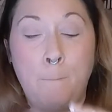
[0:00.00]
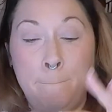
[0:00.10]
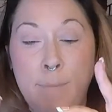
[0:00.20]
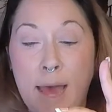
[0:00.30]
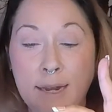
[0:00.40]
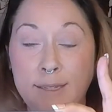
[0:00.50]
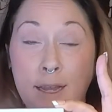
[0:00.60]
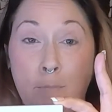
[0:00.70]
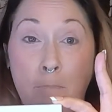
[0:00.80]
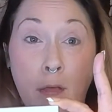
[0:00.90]

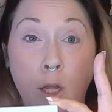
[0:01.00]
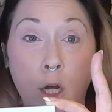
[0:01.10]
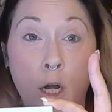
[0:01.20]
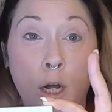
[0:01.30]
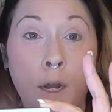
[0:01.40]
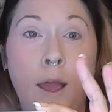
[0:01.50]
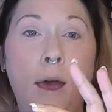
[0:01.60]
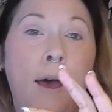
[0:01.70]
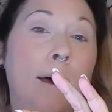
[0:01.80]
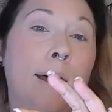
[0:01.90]
Madison Miller
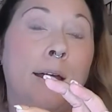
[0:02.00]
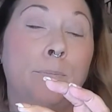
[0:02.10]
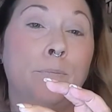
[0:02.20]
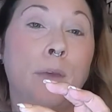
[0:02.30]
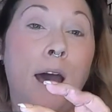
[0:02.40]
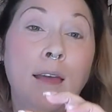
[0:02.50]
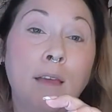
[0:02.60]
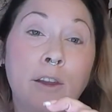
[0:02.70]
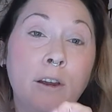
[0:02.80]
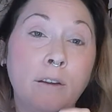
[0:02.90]

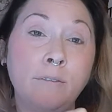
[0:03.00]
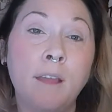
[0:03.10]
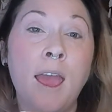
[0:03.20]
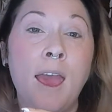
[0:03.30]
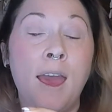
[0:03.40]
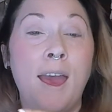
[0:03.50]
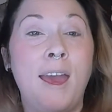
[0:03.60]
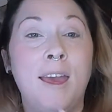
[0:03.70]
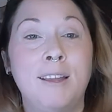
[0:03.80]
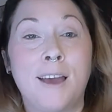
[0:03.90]
highlighter,
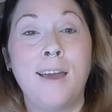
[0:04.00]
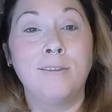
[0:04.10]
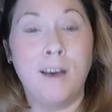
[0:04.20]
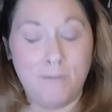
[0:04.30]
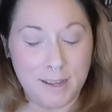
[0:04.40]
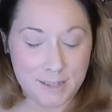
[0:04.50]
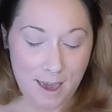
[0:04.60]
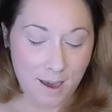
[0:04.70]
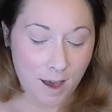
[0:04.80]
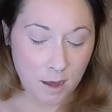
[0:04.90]
and I love this.
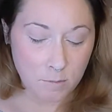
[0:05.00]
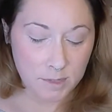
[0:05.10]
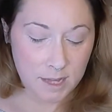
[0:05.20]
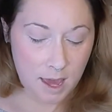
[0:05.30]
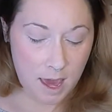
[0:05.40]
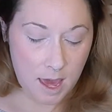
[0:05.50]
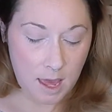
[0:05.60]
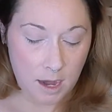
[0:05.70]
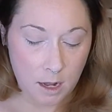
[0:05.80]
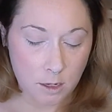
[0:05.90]
It comes
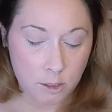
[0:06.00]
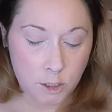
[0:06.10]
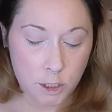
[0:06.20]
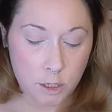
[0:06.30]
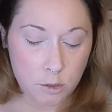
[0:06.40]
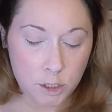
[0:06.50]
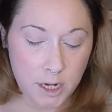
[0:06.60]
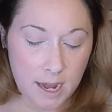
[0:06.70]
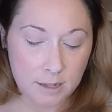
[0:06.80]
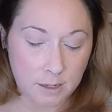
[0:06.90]
in 2
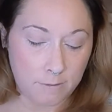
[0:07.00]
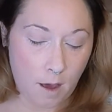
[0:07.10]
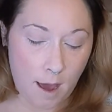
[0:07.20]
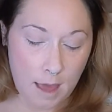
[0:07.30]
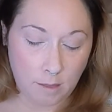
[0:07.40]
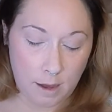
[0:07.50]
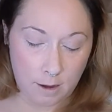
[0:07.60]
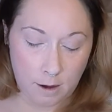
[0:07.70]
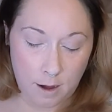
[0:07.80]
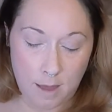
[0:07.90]
shades of
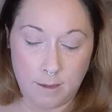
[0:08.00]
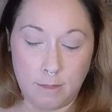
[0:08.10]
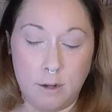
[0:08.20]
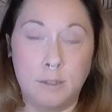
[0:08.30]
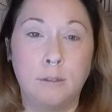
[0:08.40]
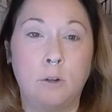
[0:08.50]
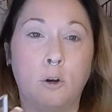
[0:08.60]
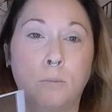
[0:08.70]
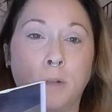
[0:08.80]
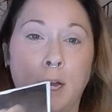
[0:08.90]
highlighter, and then there's a
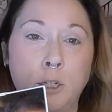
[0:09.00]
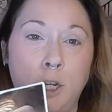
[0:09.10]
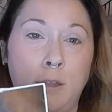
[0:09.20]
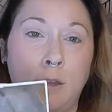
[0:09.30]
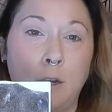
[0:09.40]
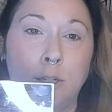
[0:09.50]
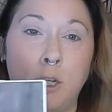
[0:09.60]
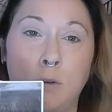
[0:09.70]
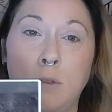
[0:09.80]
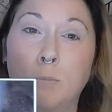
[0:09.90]
little blush in there
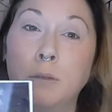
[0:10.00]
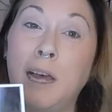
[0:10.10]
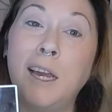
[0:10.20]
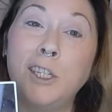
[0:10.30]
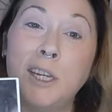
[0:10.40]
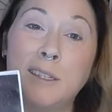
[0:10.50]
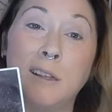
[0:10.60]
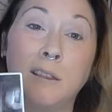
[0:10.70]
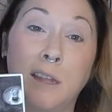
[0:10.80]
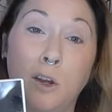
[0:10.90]
too. The blush is a
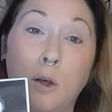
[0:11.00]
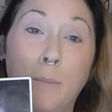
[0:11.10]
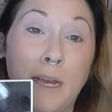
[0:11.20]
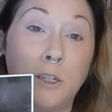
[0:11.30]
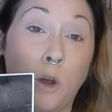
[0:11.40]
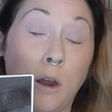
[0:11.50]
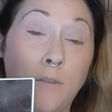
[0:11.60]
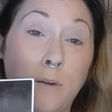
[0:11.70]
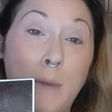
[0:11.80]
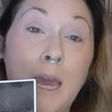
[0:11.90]
little bit dark
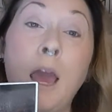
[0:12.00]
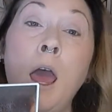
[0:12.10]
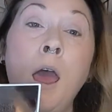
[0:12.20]
for me,